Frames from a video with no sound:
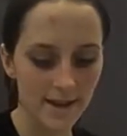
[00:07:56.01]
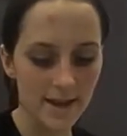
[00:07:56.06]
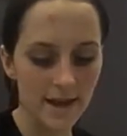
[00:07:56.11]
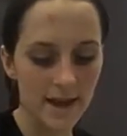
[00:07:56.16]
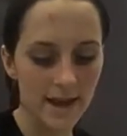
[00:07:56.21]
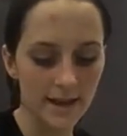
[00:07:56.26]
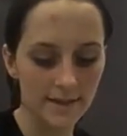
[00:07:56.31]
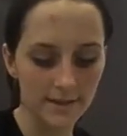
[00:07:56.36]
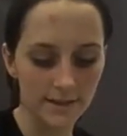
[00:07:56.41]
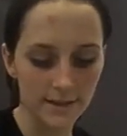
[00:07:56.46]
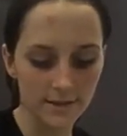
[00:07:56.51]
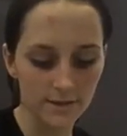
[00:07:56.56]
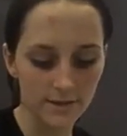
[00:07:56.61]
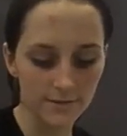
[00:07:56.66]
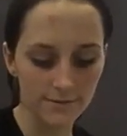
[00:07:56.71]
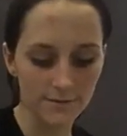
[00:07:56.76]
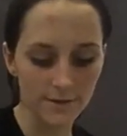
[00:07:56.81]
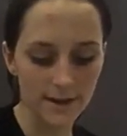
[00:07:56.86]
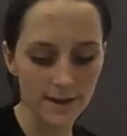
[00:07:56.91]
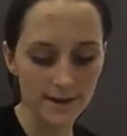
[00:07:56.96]
and then on the
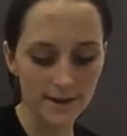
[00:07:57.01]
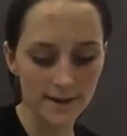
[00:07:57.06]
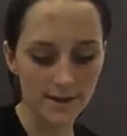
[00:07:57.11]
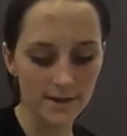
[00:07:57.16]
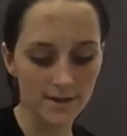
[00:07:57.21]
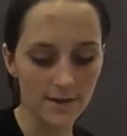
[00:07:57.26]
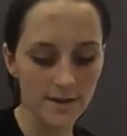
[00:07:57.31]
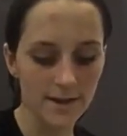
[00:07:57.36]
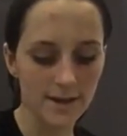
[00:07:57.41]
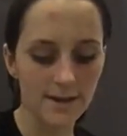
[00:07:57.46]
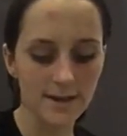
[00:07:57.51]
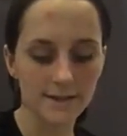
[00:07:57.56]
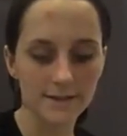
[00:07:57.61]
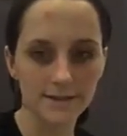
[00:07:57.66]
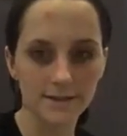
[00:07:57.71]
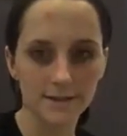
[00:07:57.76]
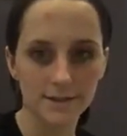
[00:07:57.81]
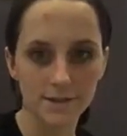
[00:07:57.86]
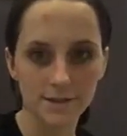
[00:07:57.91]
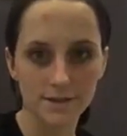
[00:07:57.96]
Friday night
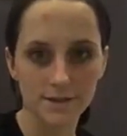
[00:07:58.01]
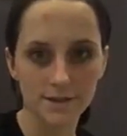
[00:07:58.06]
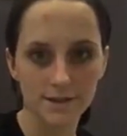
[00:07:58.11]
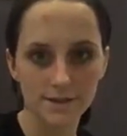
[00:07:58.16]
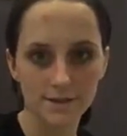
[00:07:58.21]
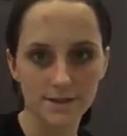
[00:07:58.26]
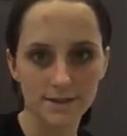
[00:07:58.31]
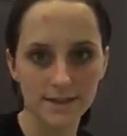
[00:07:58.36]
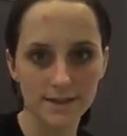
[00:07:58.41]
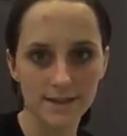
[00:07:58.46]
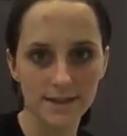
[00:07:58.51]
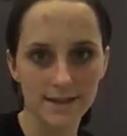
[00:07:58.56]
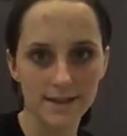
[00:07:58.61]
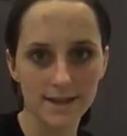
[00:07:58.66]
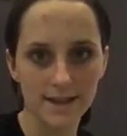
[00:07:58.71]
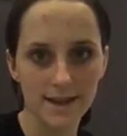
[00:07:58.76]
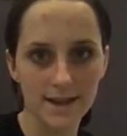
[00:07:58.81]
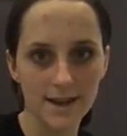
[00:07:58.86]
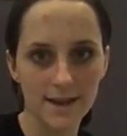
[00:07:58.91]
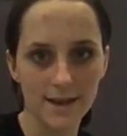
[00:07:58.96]
you use the
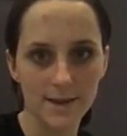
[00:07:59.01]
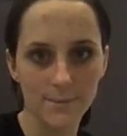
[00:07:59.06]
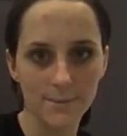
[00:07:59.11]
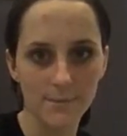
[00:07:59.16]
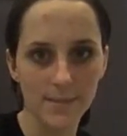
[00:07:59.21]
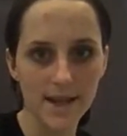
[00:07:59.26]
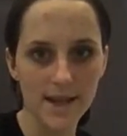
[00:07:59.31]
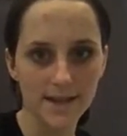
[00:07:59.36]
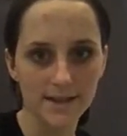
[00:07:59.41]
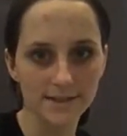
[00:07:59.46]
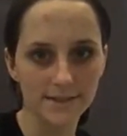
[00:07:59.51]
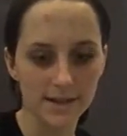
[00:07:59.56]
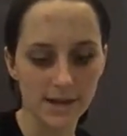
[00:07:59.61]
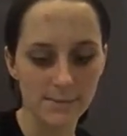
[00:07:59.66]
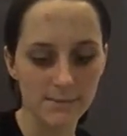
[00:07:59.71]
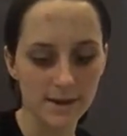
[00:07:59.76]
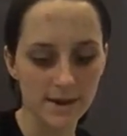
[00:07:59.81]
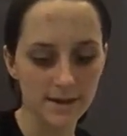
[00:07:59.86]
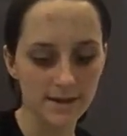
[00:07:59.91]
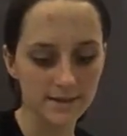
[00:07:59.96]
um, enzyme
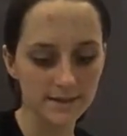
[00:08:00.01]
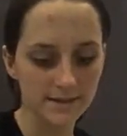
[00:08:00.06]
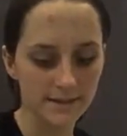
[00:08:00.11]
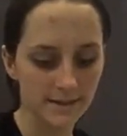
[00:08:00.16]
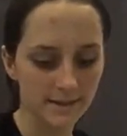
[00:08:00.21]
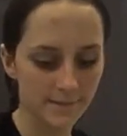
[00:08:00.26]
mask